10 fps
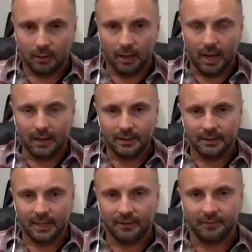How does
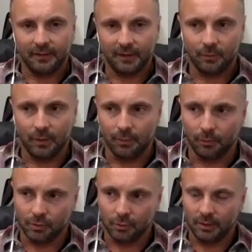that affect people?
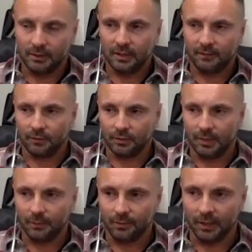So let's say, for
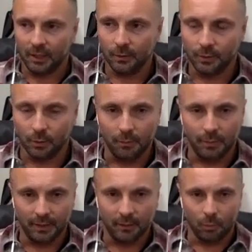example, they go into a
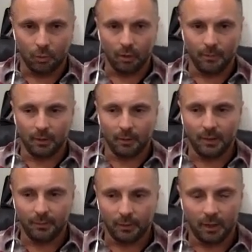bidding war. I mean, are
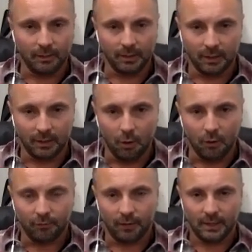people coming in
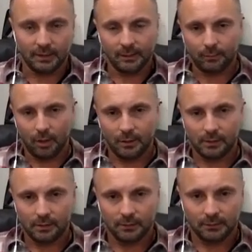over asking price?